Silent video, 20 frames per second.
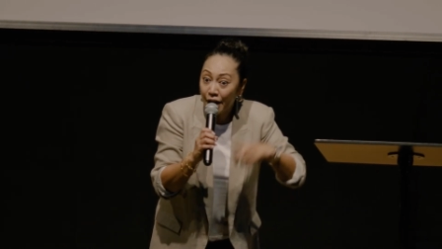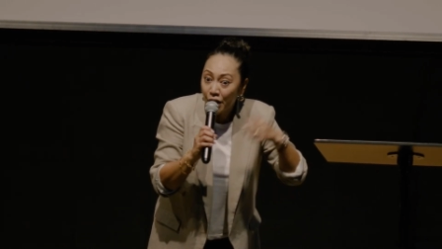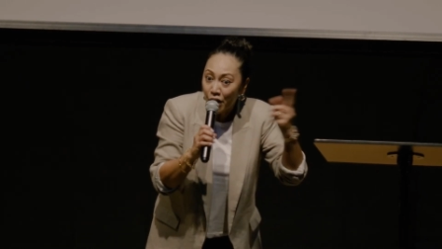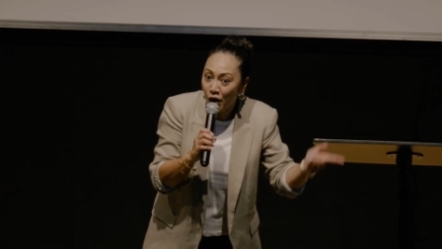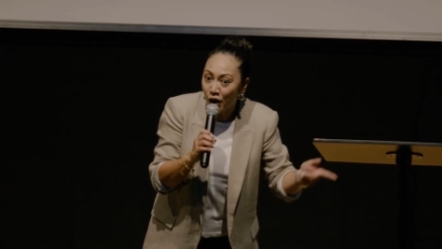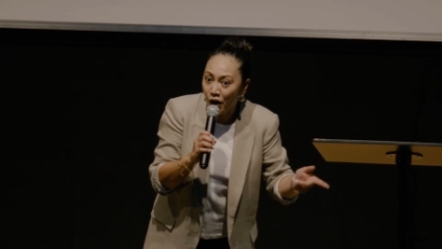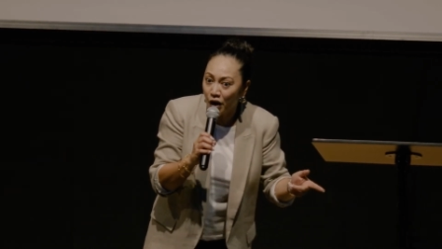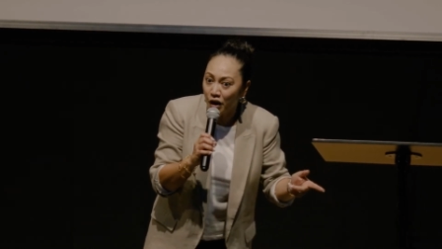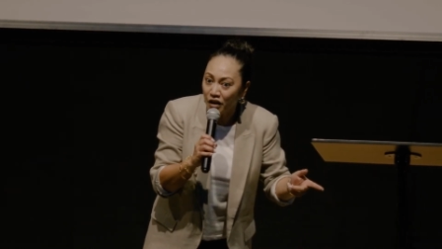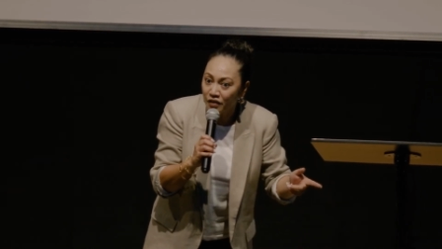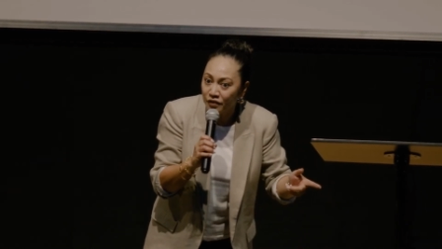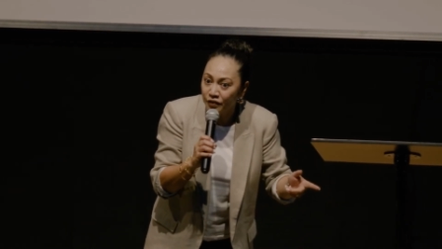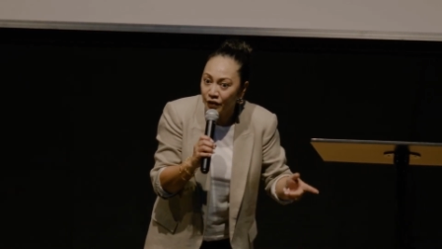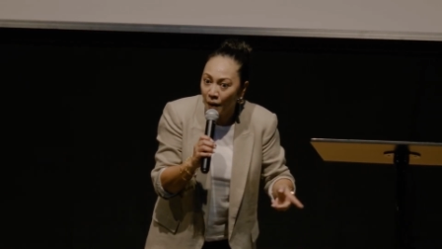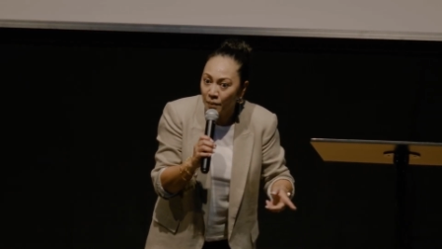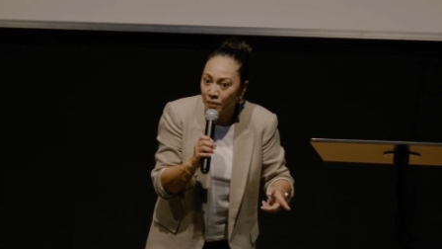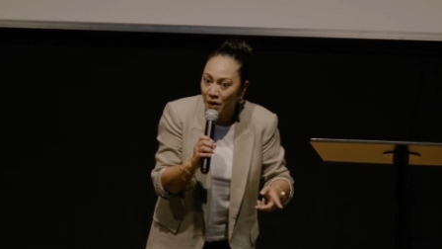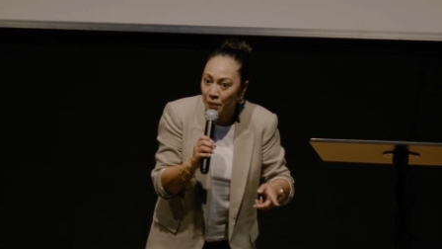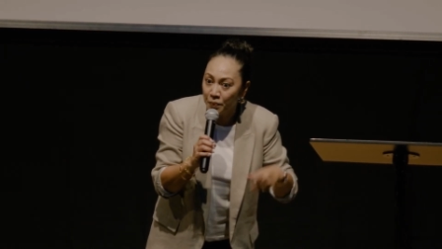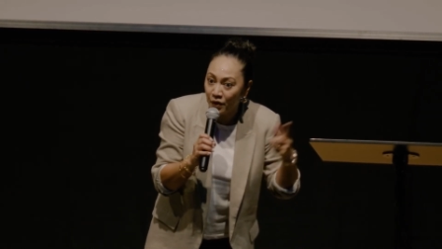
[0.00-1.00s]
heard
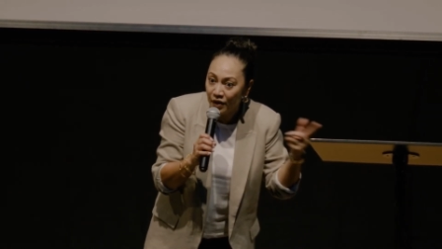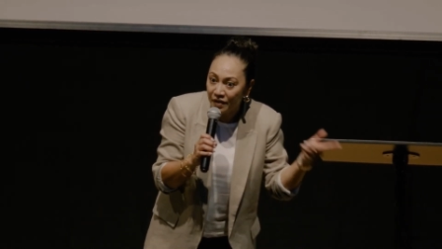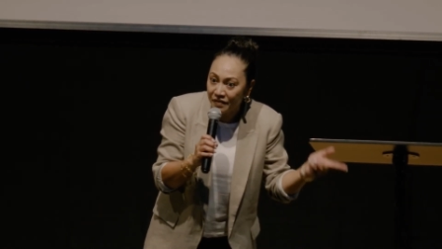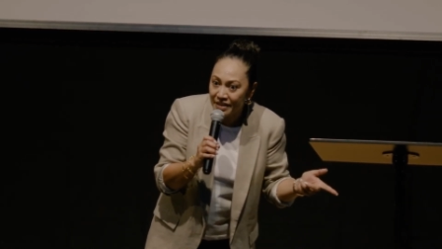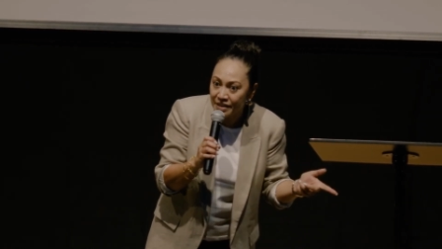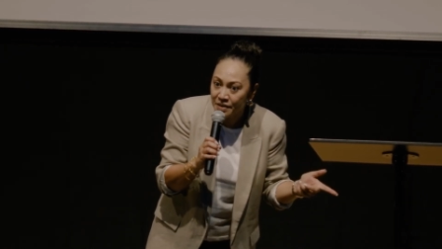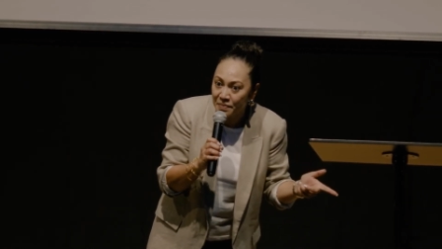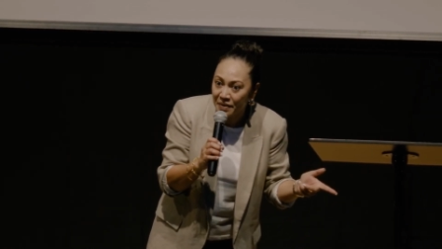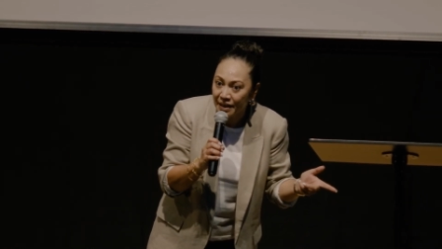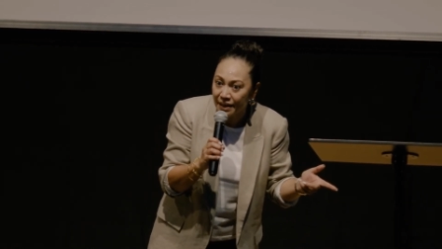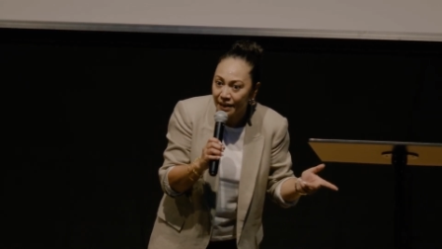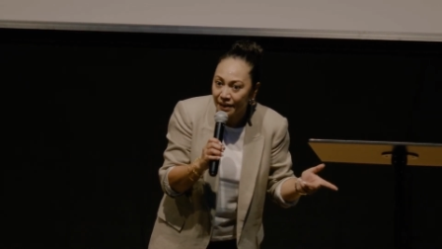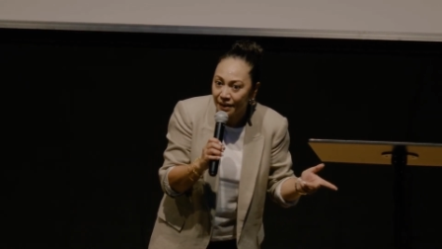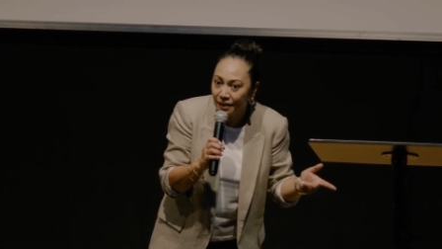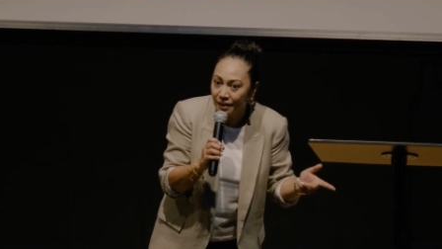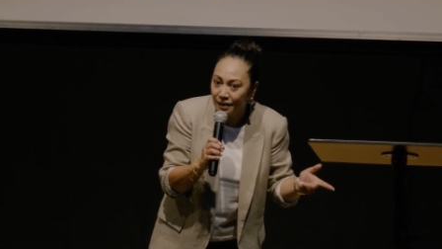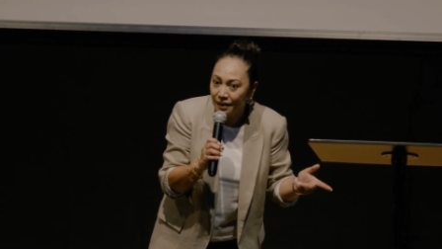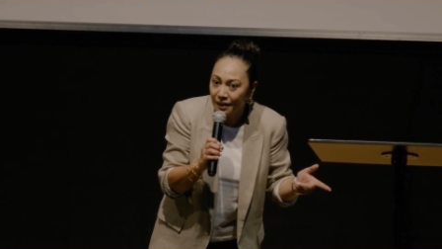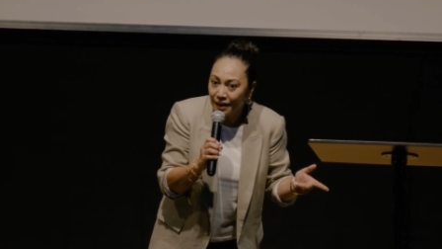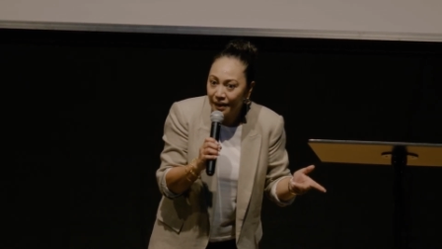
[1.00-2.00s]
from the previous meeting.
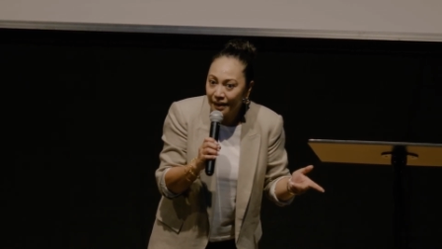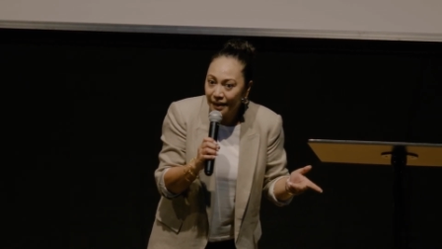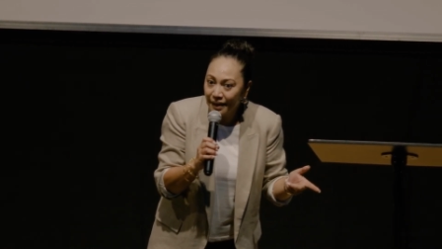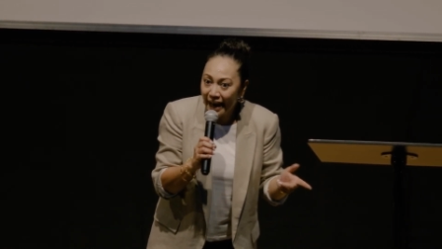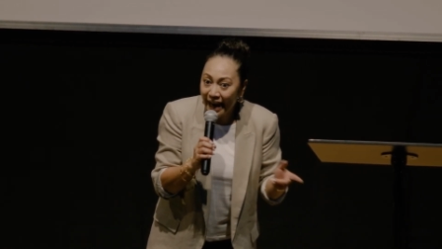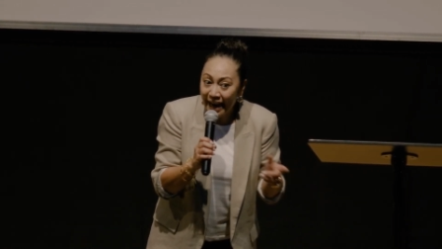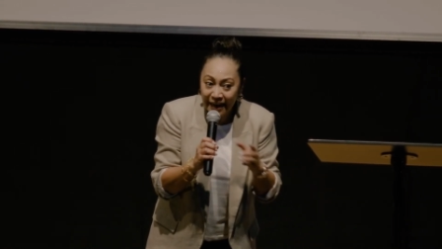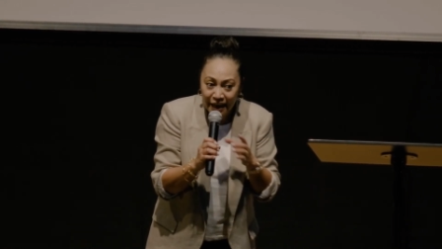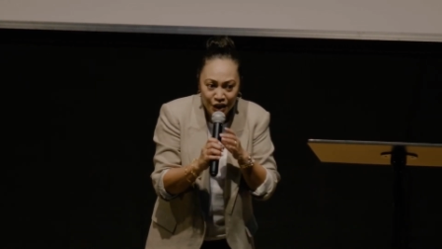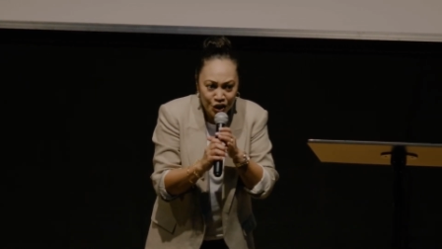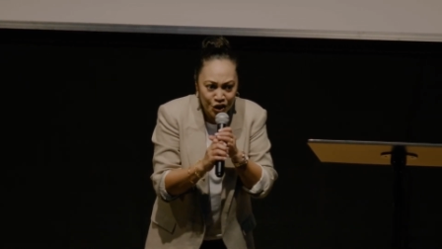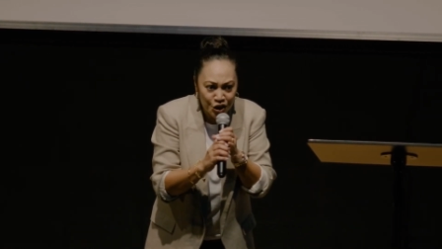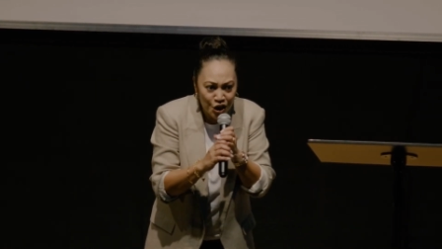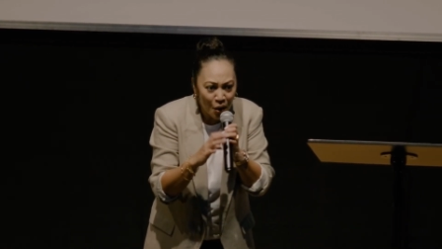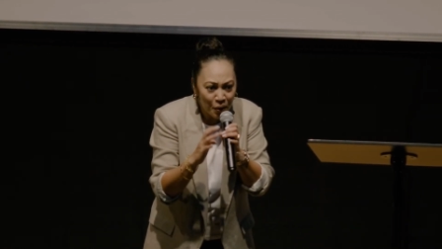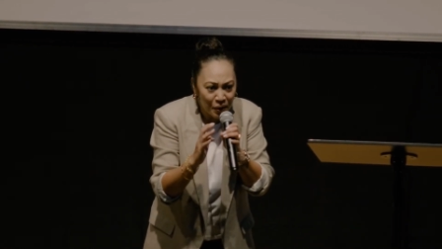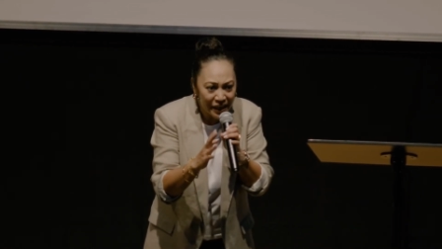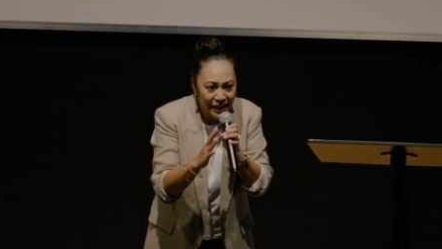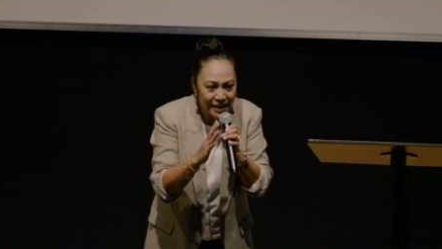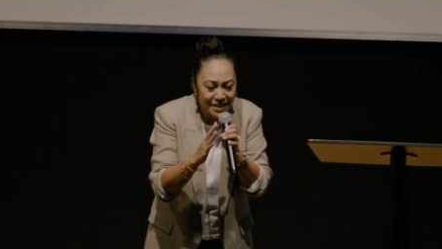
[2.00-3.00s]
And it's so
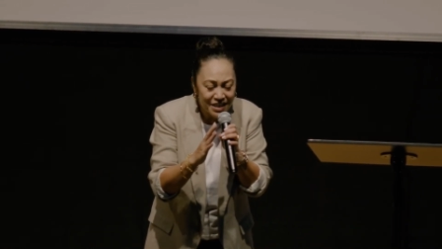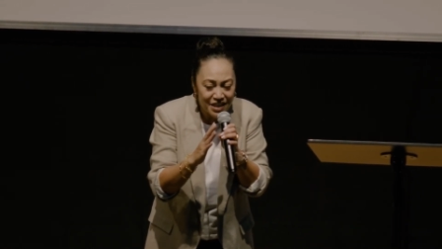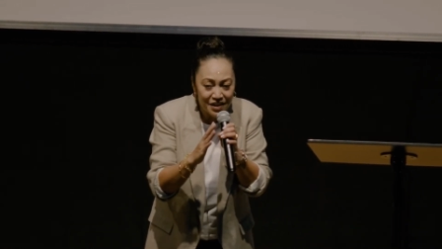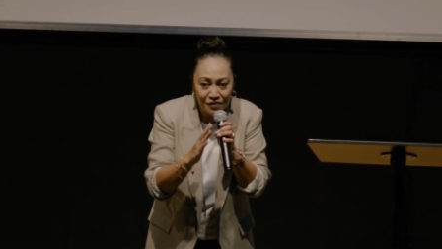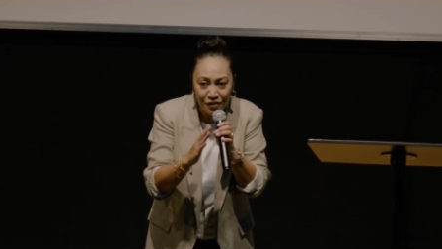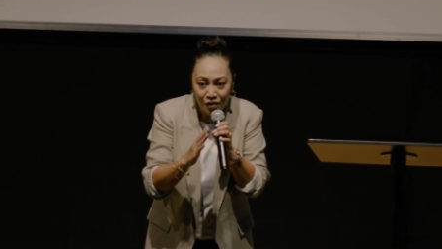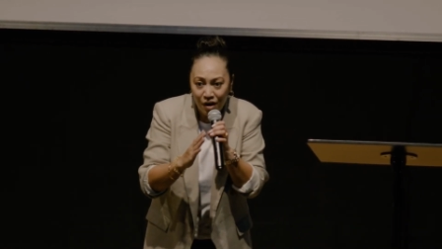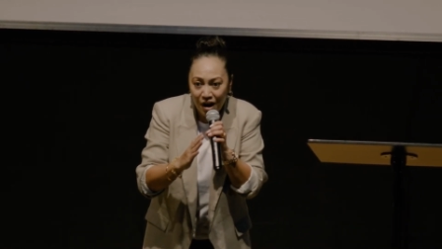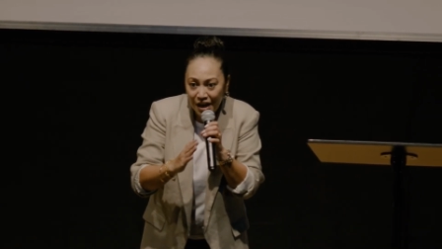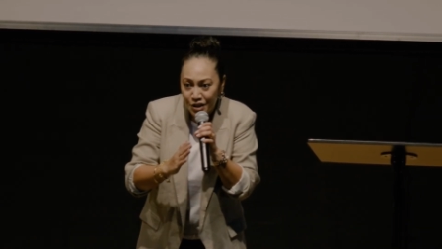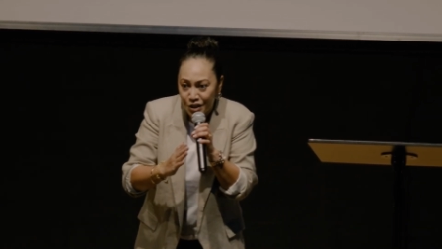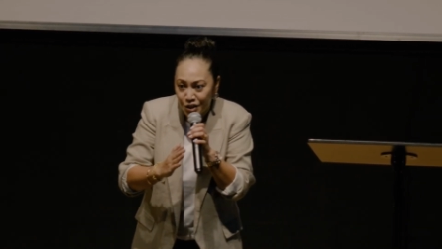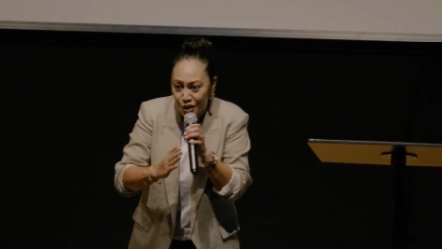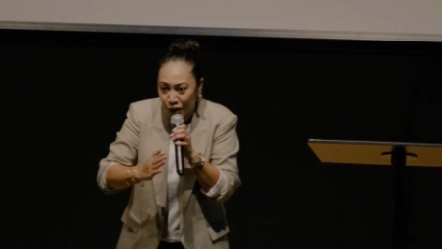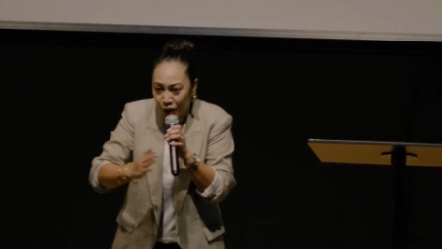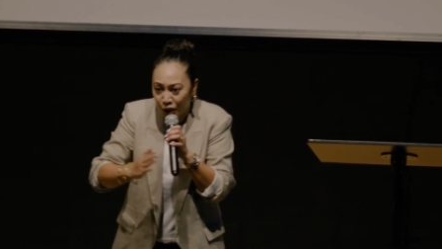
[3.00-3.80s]
easy for us to